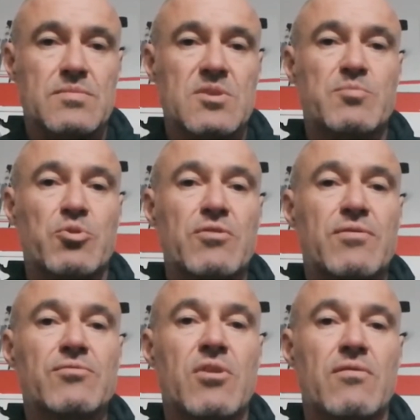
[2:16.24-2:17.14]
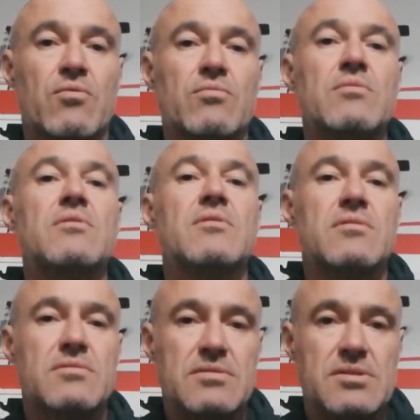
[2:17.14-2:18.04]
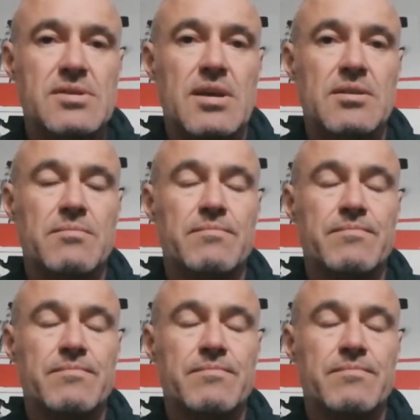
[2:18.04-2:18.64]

this beautiful novel, Sanctum.